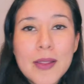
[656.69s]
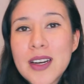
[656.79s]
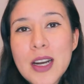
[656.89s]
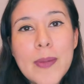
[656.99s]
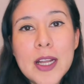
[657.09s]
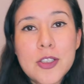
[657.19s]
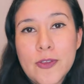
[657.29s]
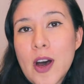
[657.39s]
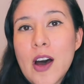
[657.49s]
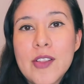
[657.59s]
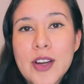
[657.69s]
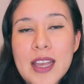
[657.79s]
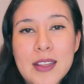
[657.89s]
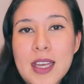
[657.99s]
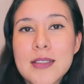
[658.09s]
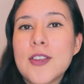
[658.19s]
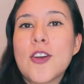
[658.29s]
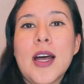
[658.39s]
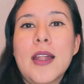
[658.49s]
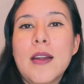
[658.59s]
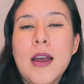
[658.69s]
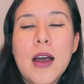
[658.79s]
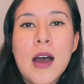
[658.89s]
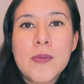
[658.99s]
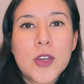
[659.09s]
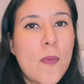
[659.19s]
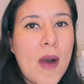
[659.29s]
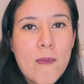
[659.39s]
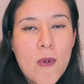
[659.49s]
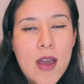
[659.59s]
there are a bunch of other ideas that you can come up